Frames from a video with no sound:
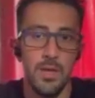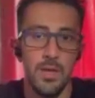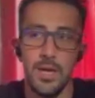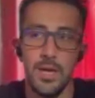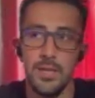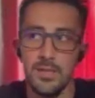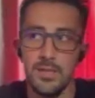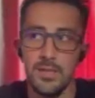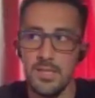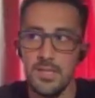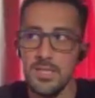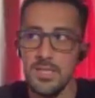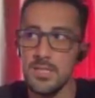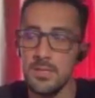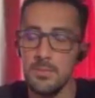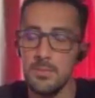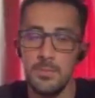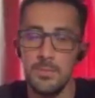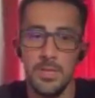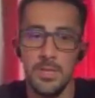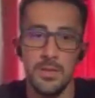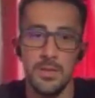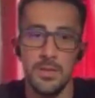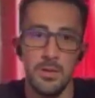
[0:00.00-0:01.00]
And this is
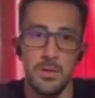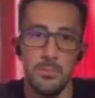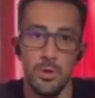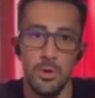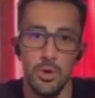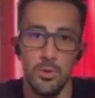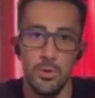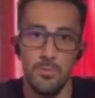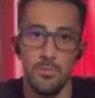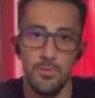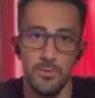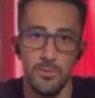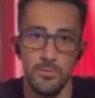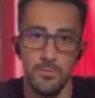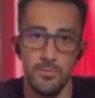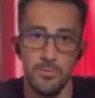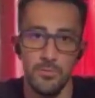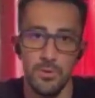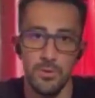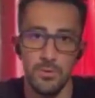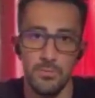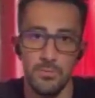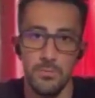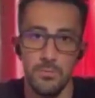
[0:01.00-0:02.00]
something that I'm hopeful
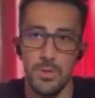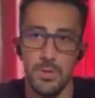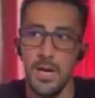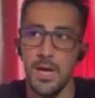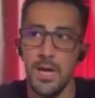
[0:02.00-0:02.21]
for.